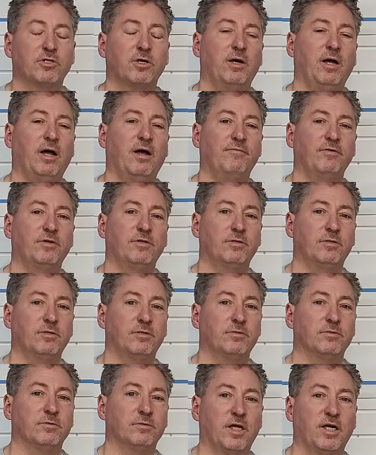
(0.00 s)
to have
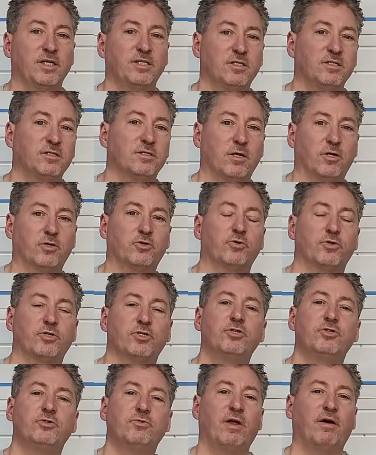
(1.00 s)
a licensed
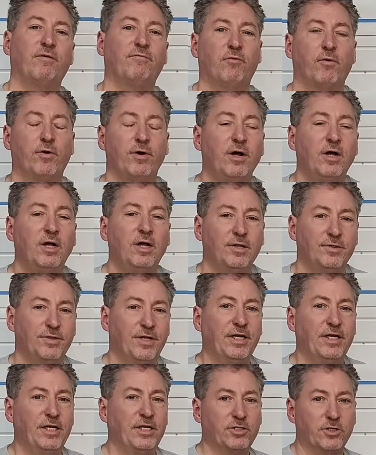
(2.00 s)
electrician do that for you.
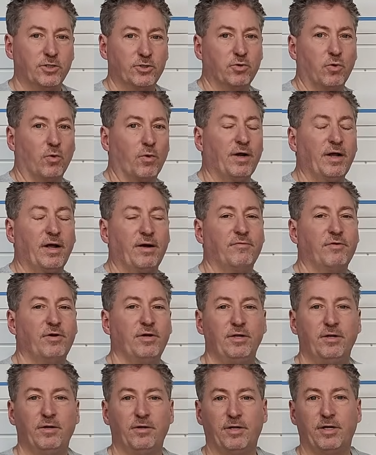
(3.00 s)
They need to torque
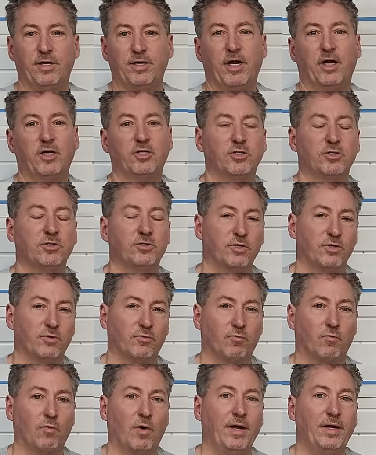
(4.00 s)
every connection to the
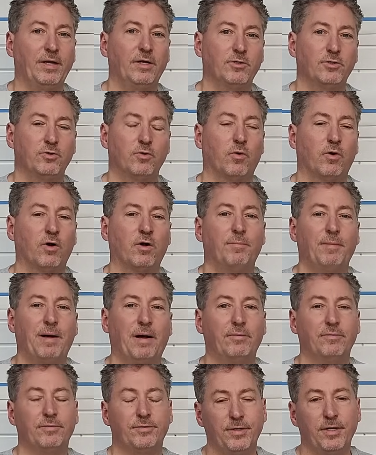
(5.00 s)
right torque
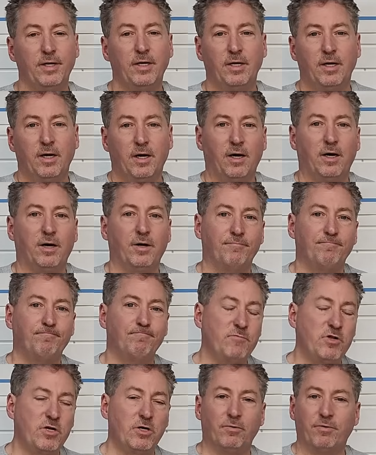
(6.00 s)
amount. And
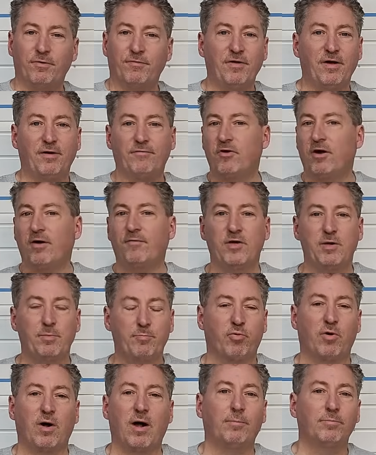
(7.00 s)
you know, if you ever have any
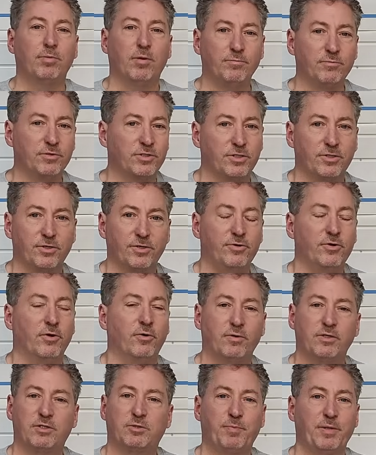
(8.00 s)
problems, you
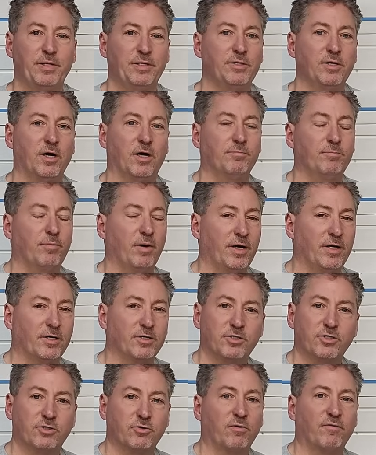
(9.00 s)
know it's been done by
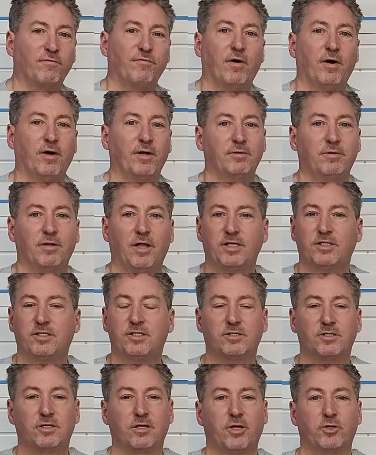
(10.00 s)
a certified
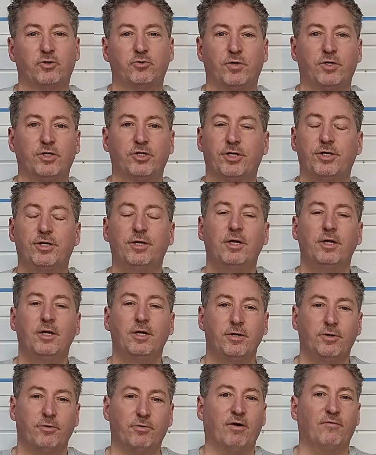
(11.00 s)
licensed electrician.
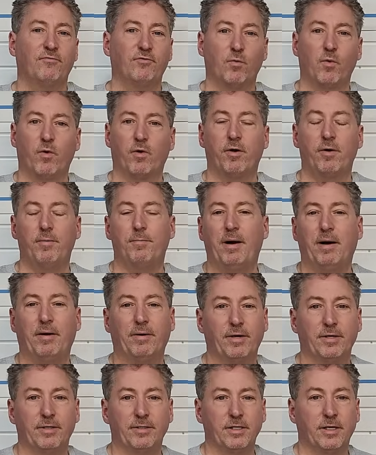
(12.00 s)
You don't have to worry about
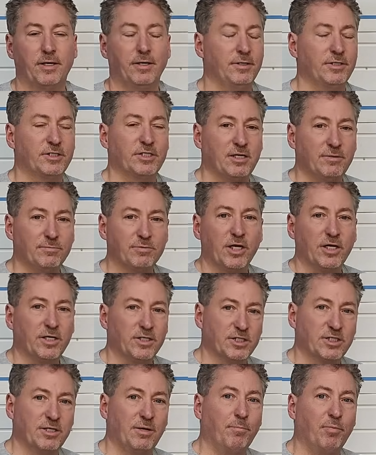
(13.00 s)
it. It seems like a
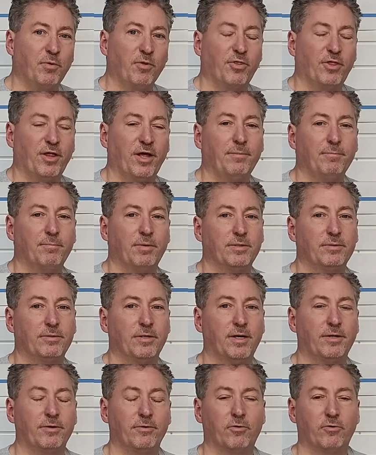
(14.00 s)
simple thing, but
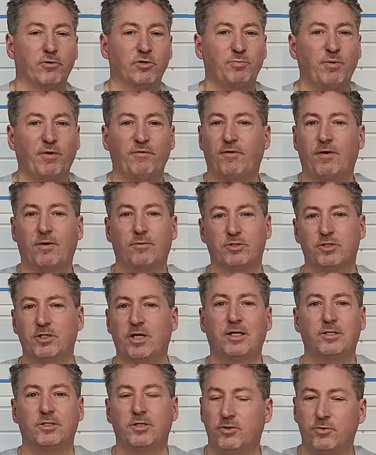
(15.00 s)
I urge my followers
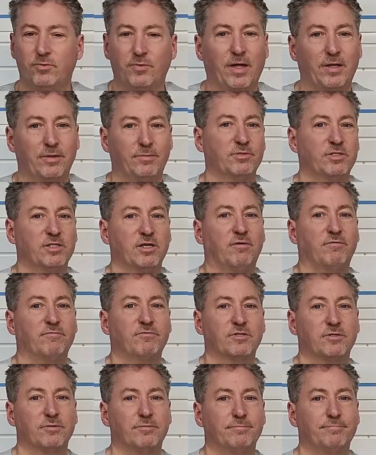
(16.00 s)
not to do that
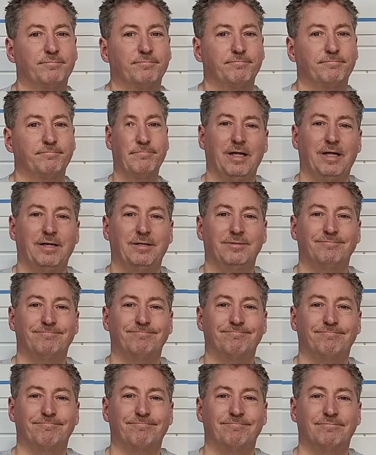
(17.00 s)
themselves.
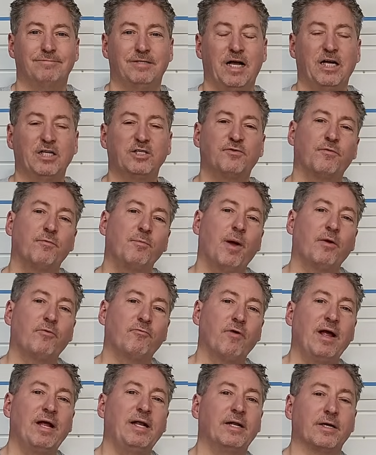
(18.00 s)
As for my
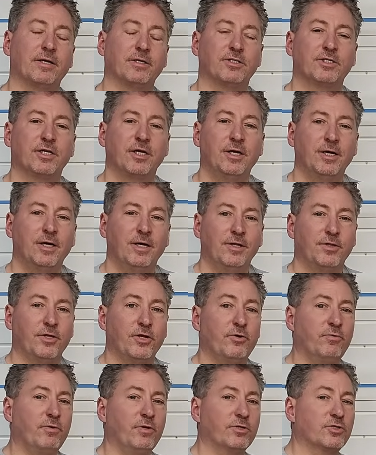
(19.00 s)
ratings, the
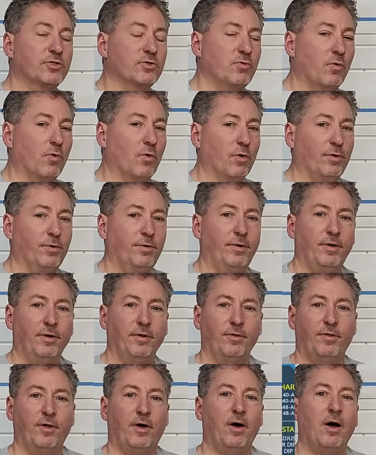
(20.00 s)
unit scored the